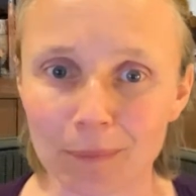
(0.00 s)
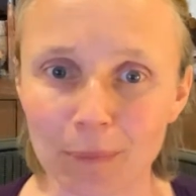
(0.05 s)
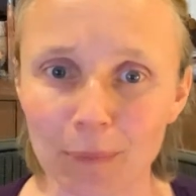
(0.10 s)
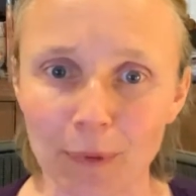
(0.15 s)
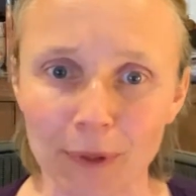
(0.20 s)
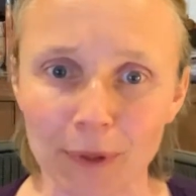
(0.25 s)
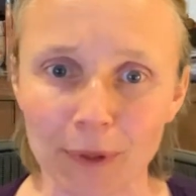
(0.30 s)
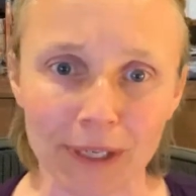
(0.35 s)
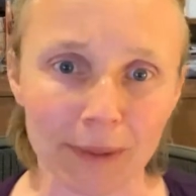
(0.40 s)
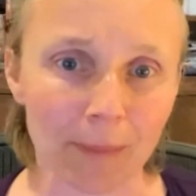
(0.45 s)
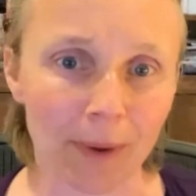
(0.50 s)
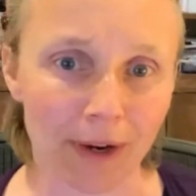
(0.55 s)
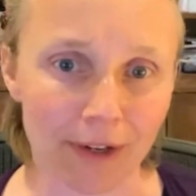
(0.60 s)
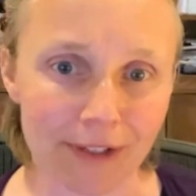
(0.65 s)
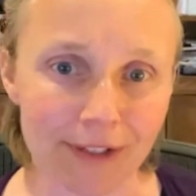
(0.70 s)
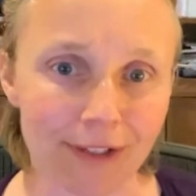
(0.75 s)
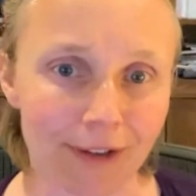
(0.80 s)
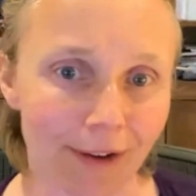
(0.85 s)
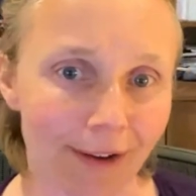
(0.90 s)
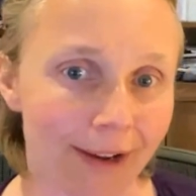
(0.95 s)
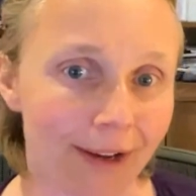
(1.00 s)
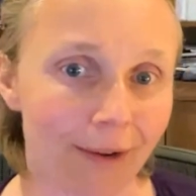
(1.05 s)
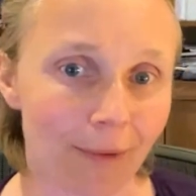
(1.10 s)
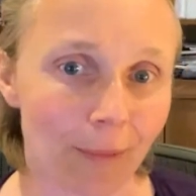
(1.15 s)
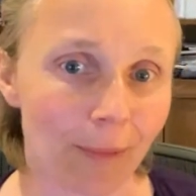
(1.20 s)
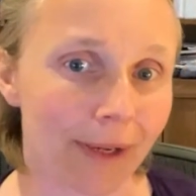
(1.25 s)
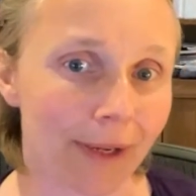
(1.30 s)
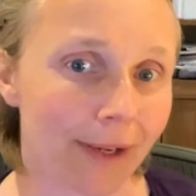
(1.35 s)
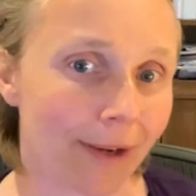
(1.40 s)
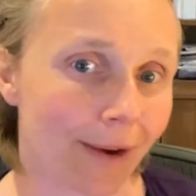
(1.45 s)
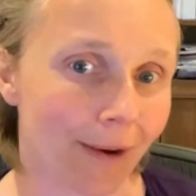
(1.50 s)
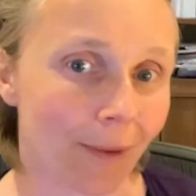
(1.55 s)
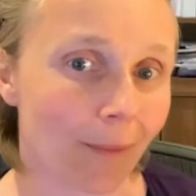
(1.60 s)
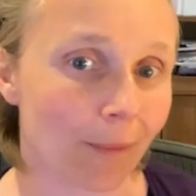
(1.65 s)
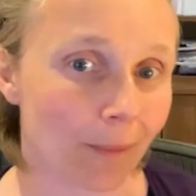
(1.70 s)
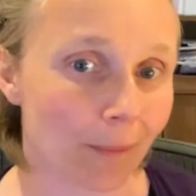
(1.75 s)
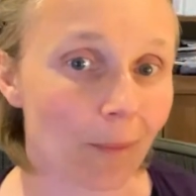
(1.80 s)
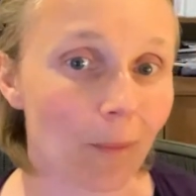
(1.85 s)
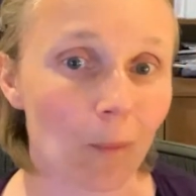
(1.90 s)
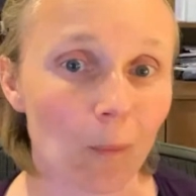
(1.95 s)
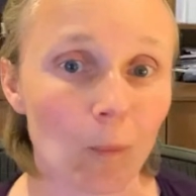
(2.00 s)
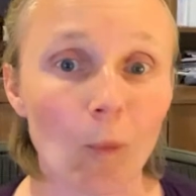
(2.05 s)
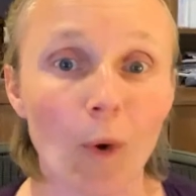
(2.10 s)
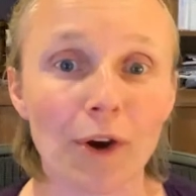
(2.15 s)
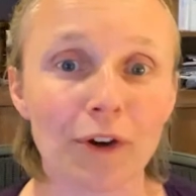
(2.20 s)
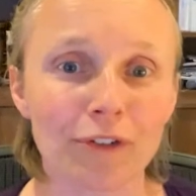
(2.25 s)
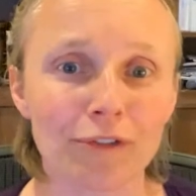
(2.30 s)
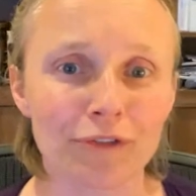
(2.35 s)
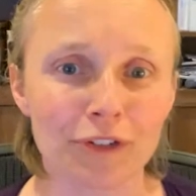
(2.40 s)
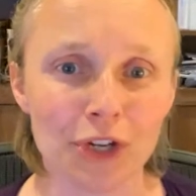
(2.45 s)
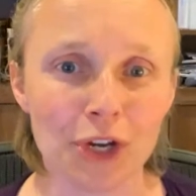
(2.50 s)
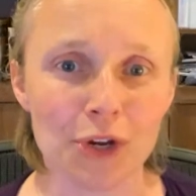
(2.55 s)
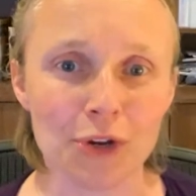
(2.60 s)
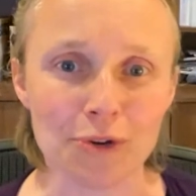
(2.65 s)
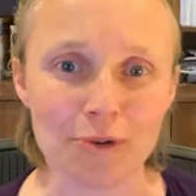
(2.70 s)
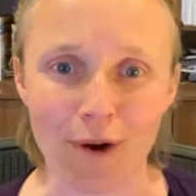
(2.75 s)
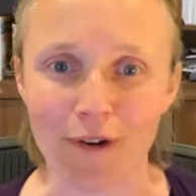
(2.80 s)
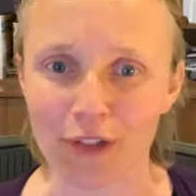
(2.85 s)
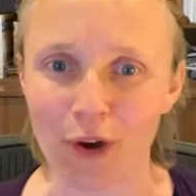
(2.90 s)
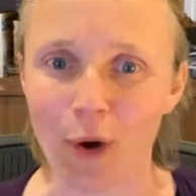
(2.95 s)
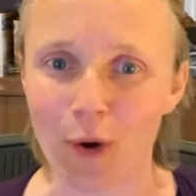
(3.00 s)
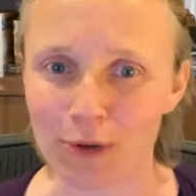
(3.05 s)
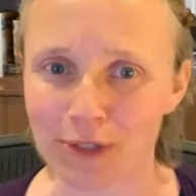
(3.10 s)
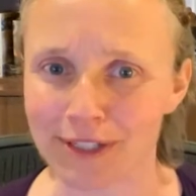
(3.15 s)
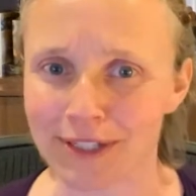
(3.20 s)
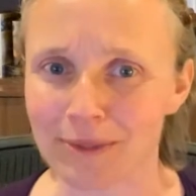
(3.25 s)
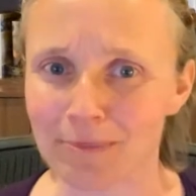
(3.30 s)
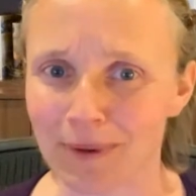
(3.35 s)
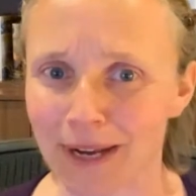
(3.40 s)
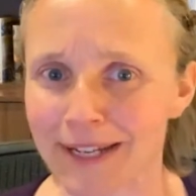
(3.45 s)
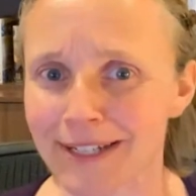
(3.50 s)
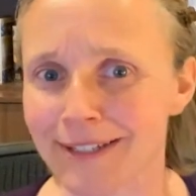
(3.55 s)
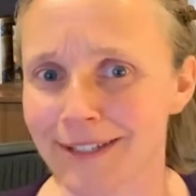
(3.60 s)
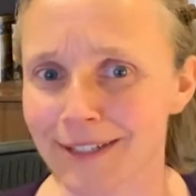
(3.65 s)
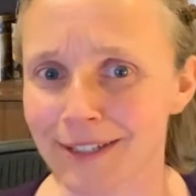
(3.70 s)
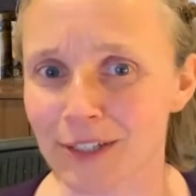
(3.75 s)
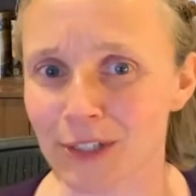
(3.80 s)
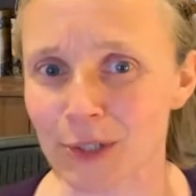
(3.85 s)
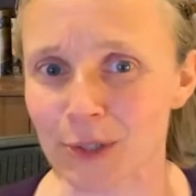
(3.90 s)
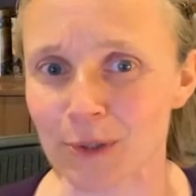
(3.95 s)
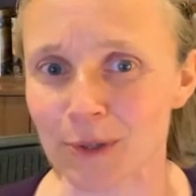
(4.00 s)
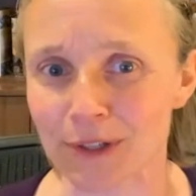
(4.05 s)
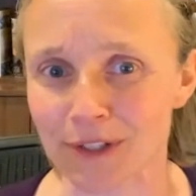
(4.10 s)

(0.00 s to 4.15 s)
pretty much like we are one of two of the hottest places you